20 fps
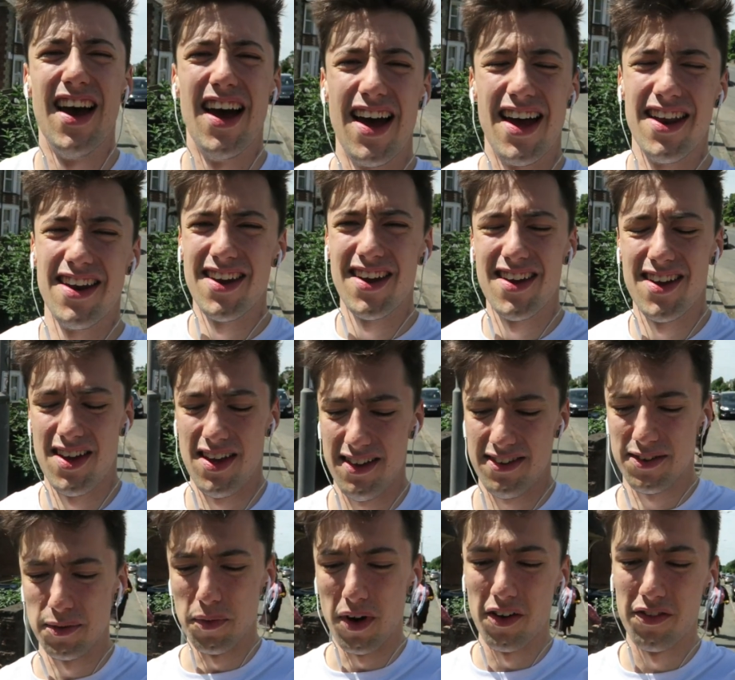And
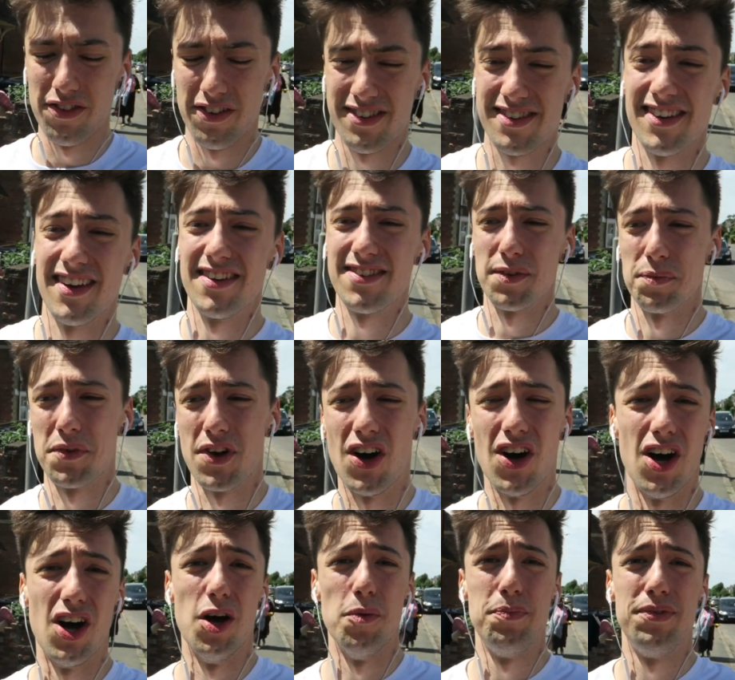some
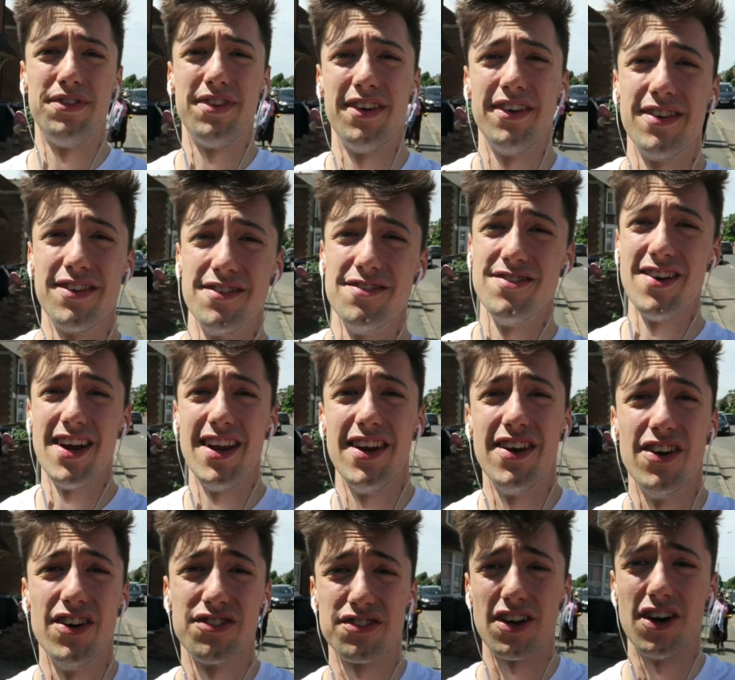carbs, some really
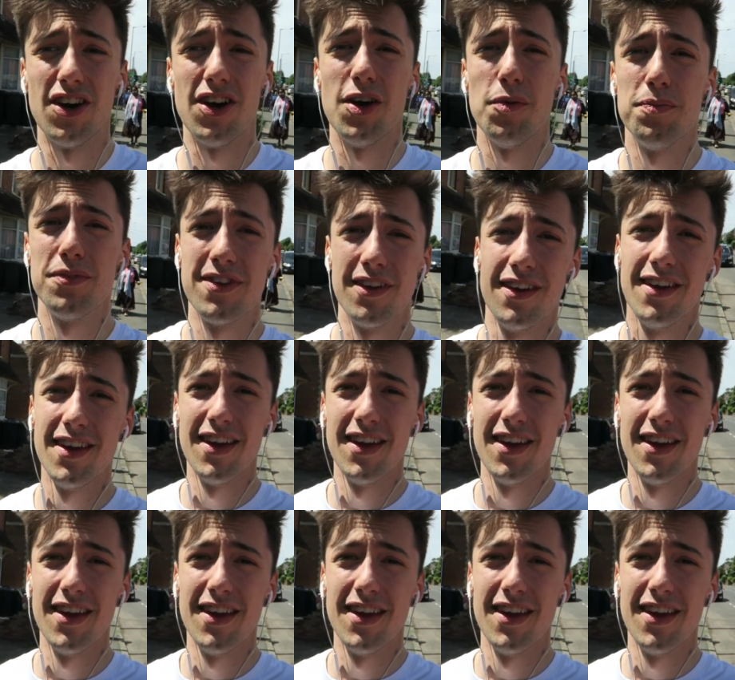nice carbs.